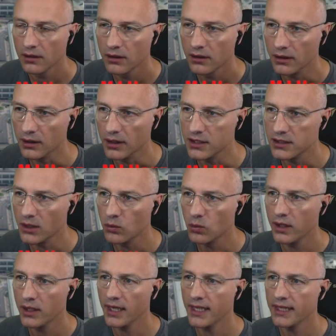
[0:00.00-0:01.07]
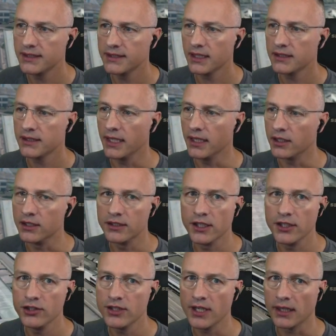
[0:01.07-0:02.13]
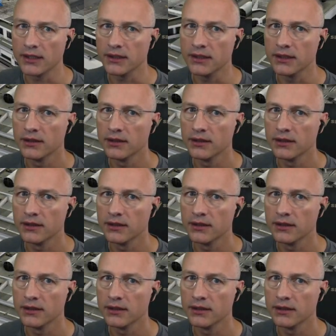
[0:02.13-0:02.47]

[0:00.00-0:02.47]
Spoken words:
Leslie 1868, continue taxi.